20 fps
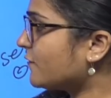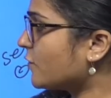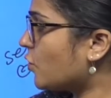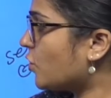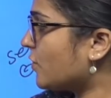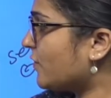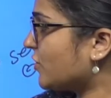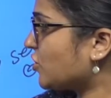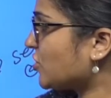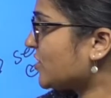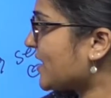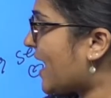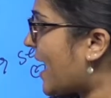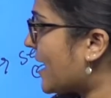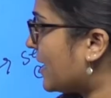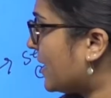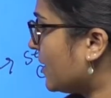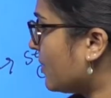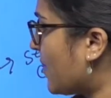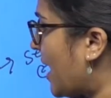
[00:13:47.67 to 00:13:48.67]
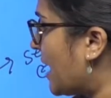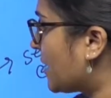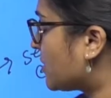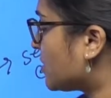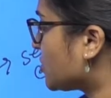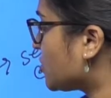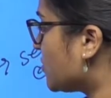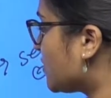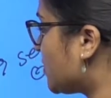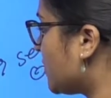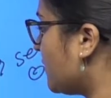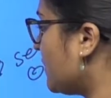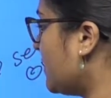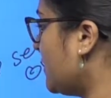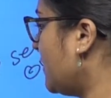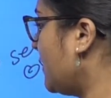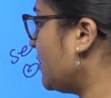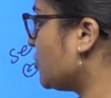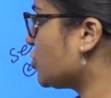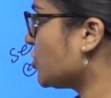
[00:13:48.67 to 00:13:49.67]
court, which is handling matters of civil
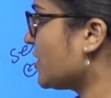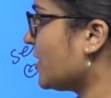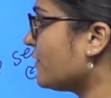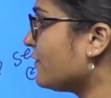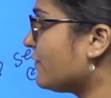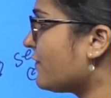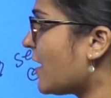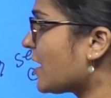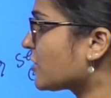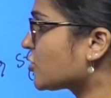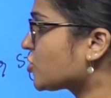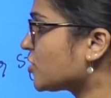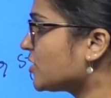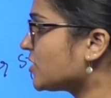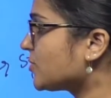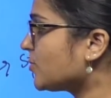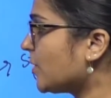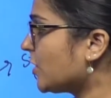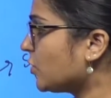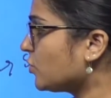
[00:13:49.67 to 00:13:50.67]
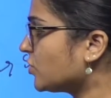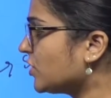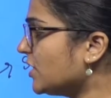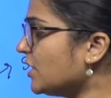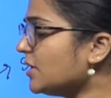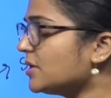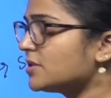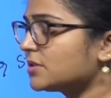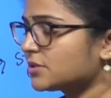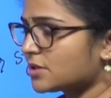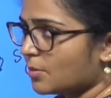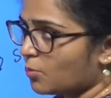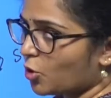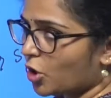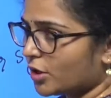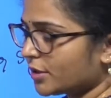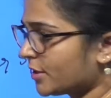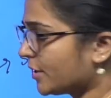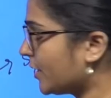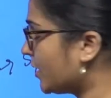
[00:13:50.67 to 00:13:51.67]
nature and functions below the
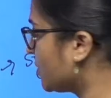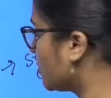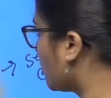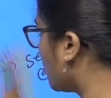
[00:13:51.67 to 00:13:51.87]
subordinate